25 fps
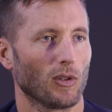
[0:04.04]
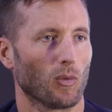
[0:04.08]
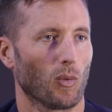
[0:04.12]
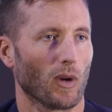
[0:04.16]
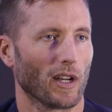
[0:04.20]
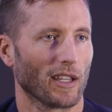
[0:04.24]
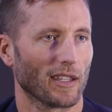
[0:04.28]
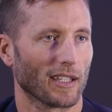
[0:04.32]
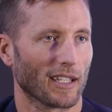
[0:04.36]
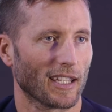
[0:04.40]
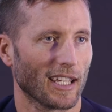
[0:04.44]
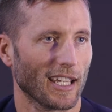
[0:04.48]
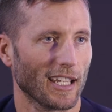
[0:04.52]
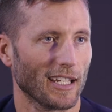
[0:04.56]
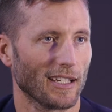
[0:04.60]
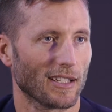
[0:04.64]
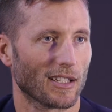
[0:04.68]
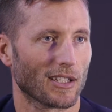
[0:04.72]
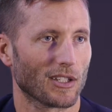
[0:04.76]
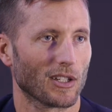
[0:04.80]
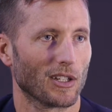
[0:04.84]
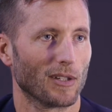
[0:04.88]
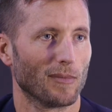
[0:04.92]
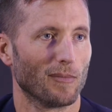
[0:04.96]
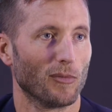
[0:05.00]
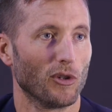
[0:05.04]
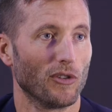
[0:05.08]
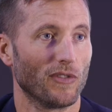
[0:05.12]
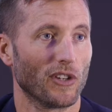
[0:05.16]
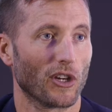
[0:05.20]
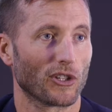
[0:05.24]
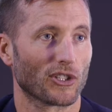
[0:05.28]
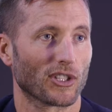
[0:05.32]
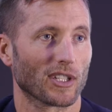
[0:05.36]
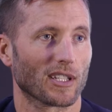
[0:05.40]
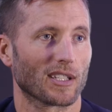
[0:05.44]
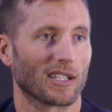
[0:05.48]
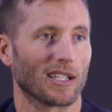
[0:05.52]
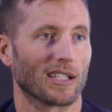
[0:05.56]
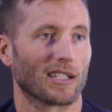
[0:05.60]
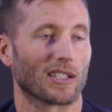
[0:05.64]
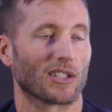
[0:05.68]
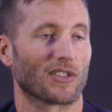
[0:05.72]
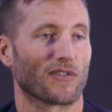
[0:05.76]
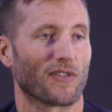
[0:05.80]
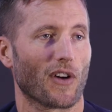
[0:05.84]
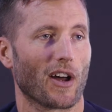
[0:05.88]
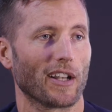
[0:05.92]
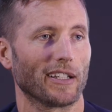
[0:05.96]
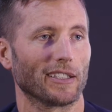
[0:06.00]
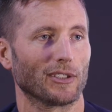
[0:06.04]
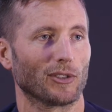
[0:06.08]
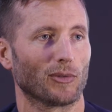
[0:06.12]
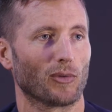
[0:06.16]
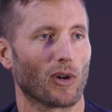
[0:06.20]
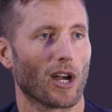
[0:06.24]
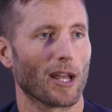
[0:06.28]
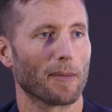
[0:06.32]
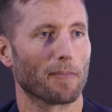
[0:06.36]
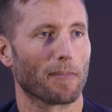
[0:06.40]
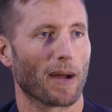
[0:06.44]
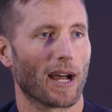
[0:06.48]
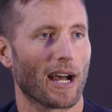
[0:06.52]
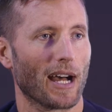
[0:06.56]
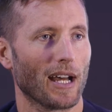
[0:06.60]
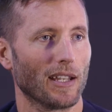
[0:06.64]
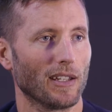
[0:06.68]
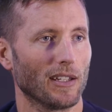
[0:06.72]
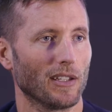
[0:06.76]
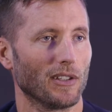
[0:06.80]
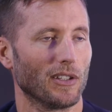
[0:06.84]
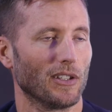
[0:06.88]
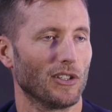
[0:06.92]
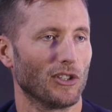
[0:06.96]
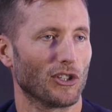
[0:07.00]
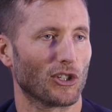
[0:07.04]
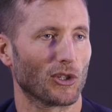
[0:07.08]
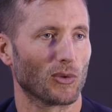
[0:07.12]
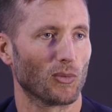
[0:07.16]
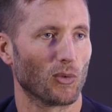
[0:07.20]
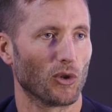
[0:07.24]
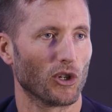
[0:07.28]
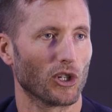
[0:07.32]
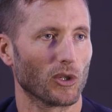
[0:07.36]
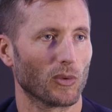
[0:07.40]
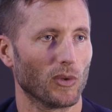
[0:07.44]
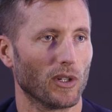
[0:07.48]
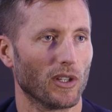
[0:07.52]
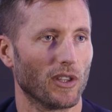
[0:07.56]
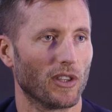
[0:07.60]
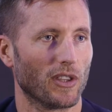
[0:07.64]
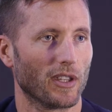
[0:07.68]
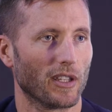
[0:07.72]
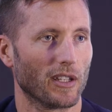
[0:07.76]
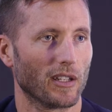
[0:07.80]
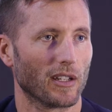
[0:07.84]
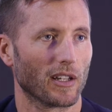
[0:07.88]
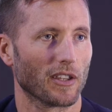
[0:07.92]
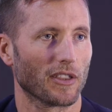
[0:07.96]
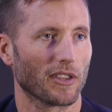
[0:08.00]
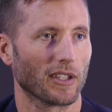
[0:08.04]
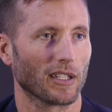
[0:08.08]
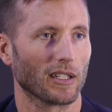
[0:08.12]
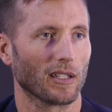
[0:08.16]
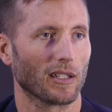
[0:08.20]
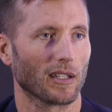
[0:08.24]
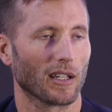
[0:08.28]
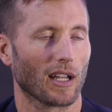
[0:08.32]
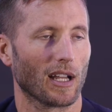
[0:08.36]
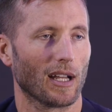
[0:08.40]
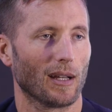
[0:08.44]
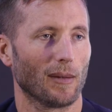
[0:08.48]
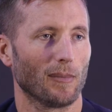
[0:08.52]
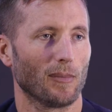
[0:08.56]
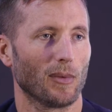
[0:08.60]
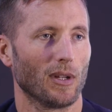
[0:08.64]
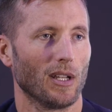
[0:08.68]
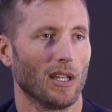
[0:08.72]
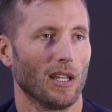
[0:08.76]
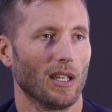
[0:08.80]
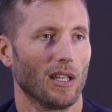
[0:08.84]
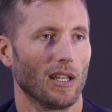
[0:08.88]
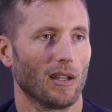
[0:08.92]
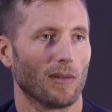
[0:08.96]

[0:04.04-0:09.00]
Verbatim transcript: You know, one of the keys to Movio's success is finding the right partner that you can work with, and I think um,